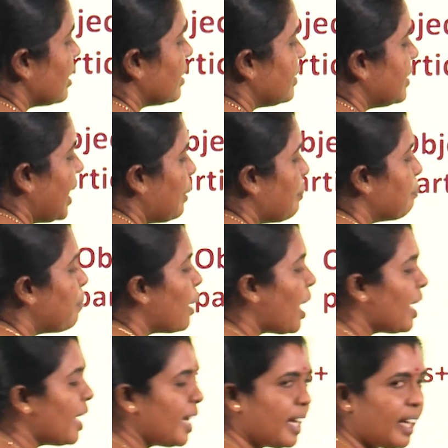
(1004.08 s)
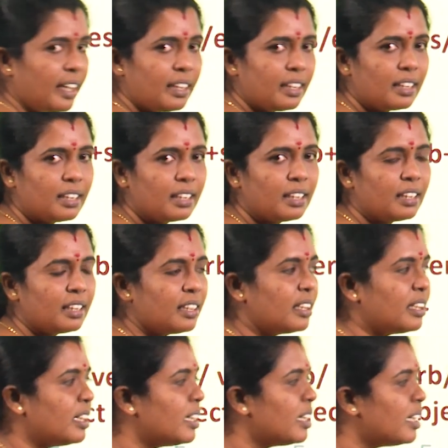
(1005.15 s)
then by
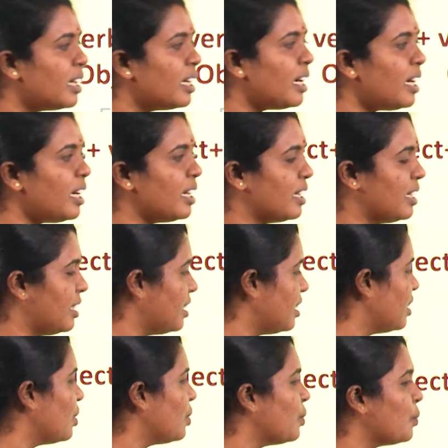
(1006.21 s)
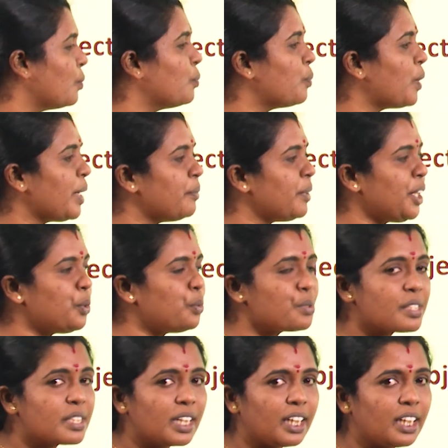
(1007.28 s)
her. Why we
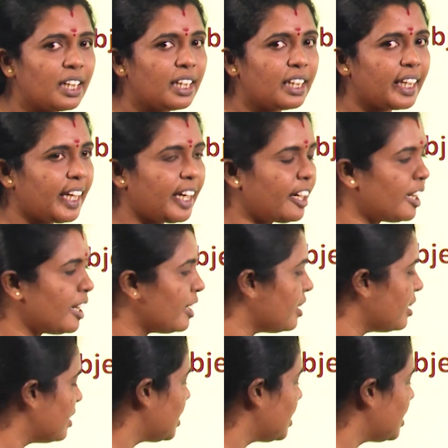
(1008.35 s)
use her here?